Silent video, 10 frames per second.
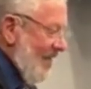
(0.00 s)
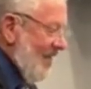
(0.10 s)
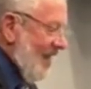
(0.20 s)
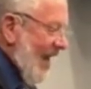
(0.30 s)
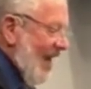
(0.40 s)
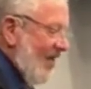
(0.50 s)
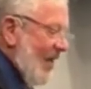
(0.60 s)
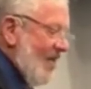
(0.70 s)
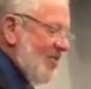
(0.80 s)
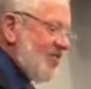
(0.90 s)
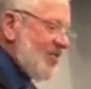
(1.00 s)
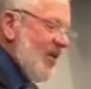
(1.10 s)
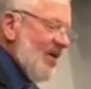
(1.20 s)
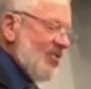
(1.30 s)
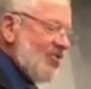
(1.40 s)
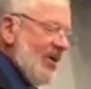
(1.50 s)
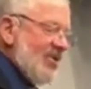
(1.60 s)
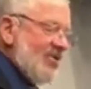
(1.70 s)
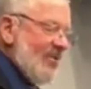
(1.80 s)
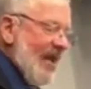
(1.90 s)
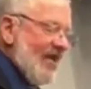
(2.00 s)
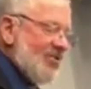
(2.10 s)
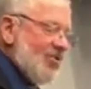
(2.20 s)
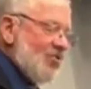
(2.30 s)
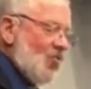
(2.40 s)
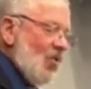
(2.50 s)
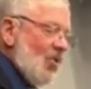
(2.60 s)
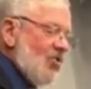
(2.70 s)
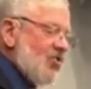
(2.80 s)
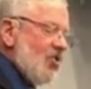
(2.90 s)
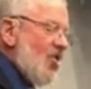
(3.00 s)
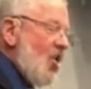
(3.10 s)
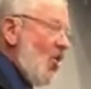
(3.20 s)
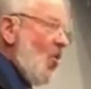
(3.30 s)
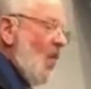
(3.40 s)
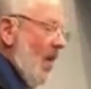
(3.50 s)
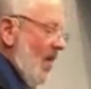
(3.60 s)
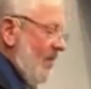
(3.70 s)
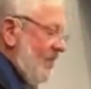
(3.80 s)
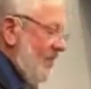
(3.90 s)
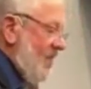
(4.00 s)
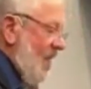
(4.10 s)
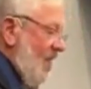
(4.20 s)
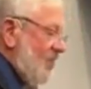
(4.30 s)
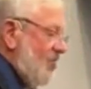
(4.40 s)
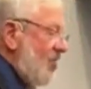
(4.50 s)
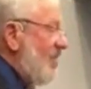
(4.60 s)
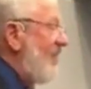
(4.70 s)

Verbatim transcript: The latter image illustrates the Master's words, "No one comes to the